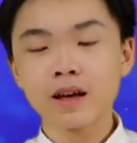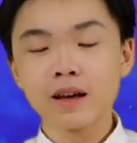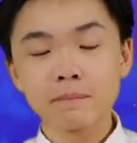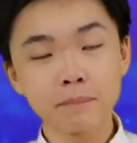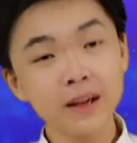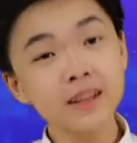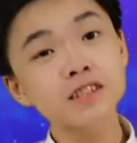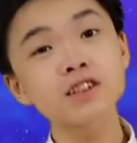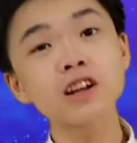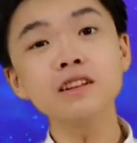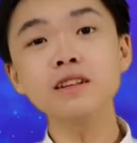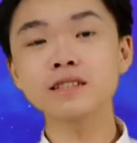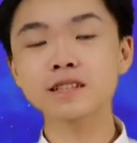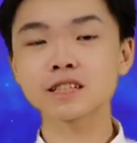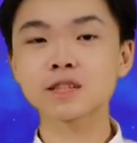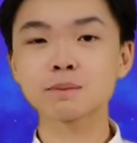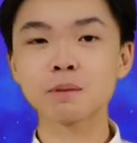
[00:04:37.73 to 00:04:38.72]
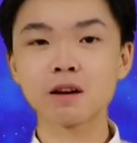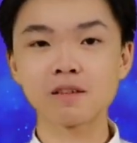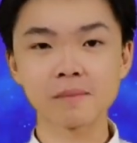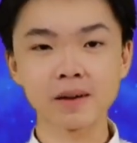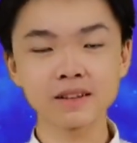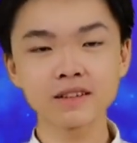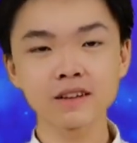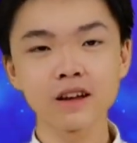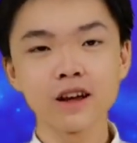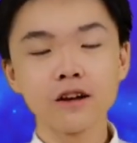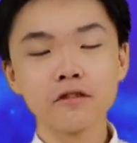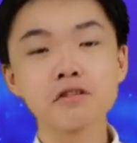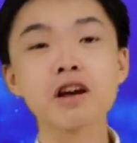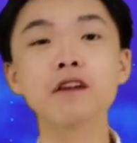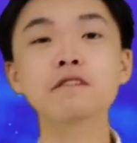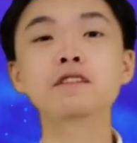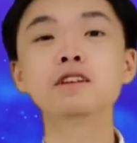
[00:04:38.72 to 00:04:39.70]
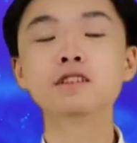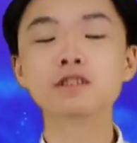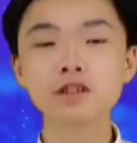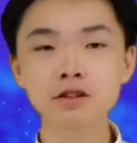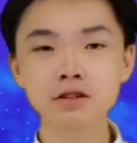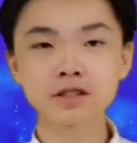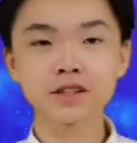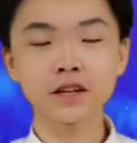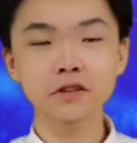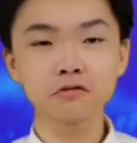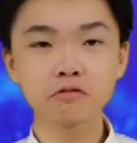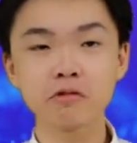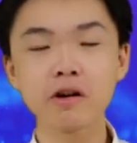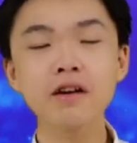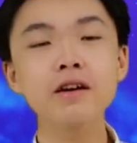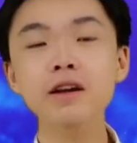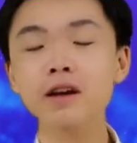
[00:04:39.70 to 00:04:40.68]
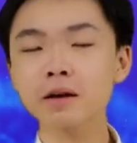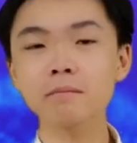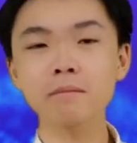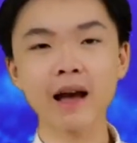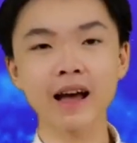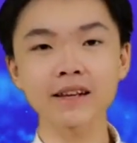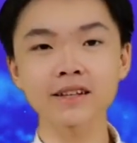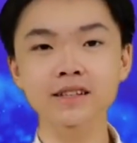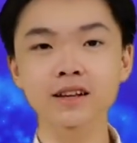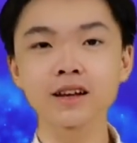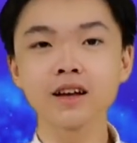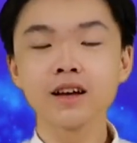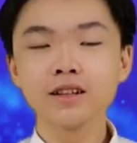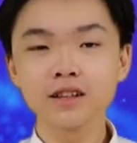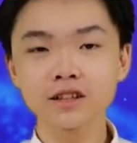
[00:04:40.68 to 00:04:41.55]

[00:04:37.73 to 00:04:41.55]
based on this experiment, we have deduced that wearing a mask